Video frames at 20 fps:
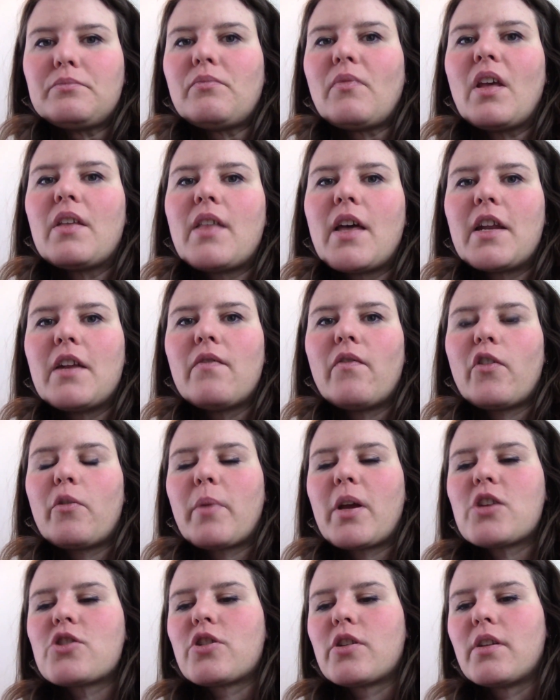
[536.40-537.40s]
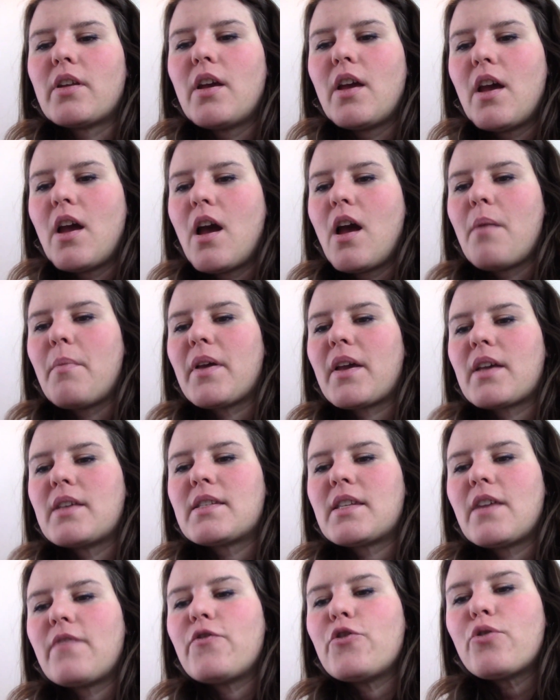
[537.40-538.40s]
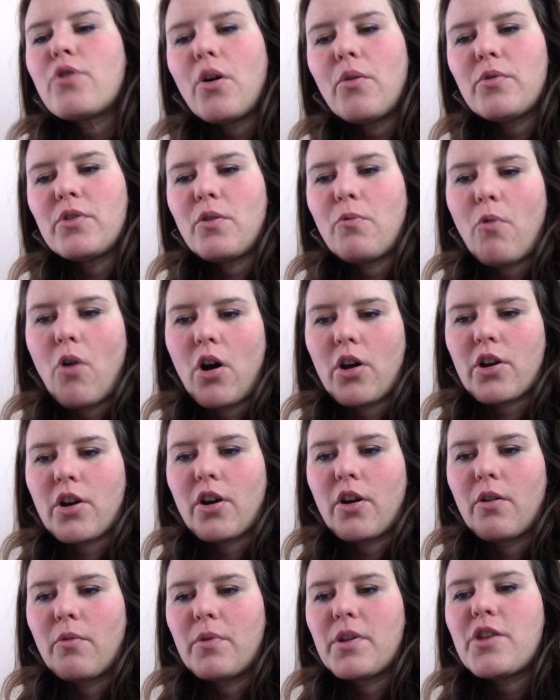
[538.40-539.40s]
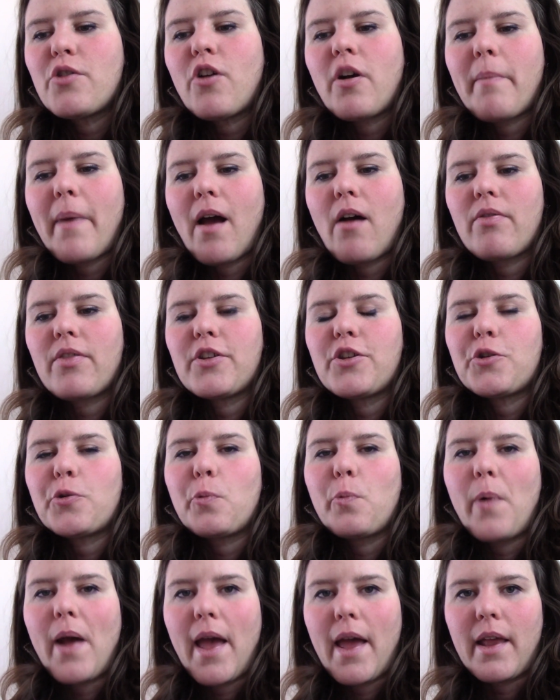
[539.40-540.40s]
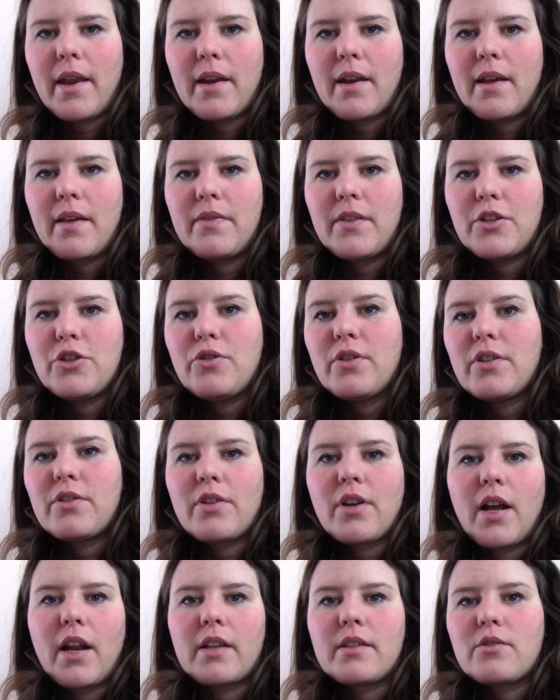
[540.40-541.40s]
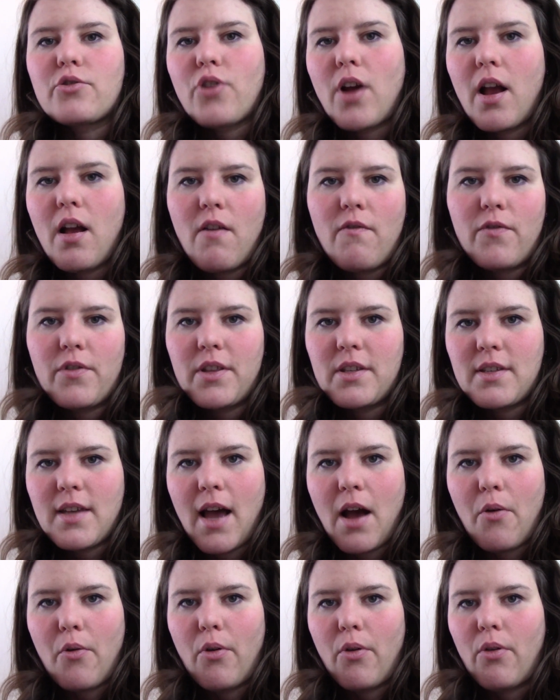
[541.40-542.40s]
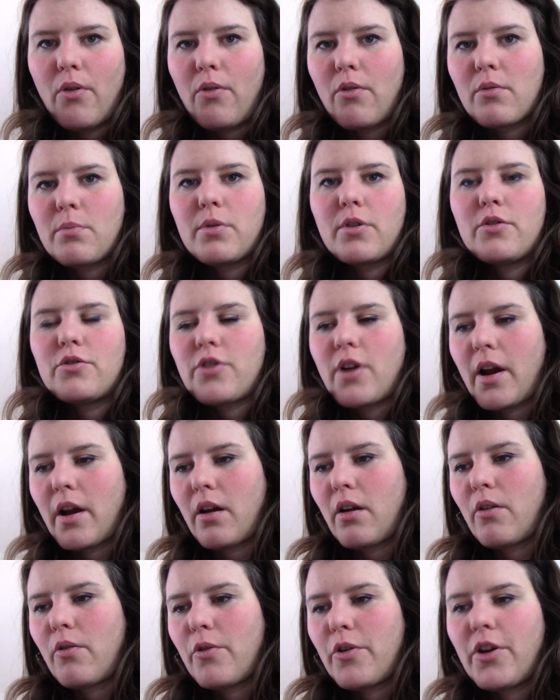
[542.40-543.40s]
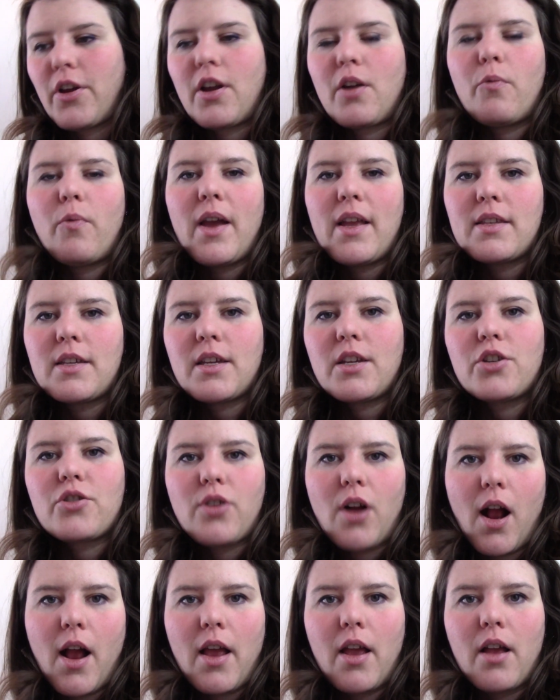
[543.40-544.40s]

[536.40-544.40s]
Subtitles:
that information. Because if you go in the water, when you come out, then you're wet, and then you either gotta dry off with a towel or blow dryer, or you gotta wait to get dry,